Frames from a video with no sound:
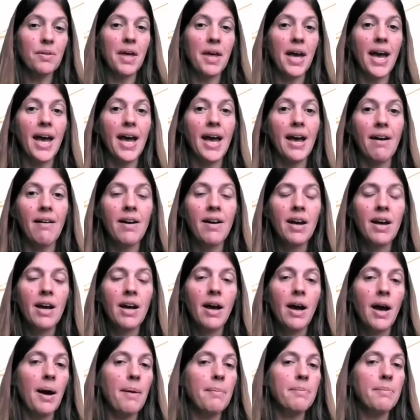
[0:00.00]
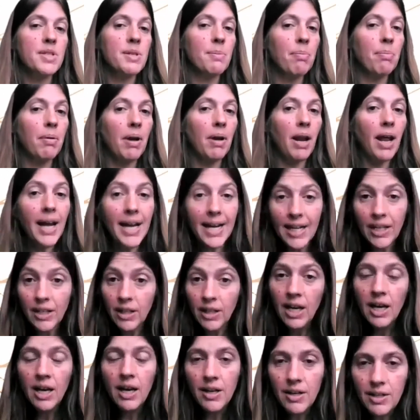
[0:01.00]
there
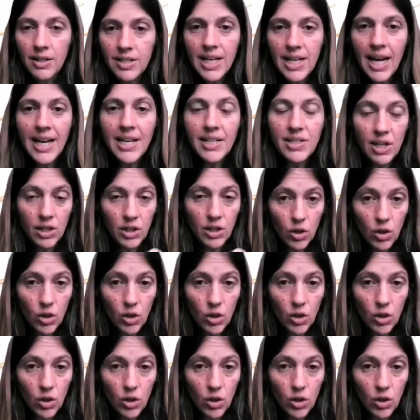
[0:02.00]
supplying data.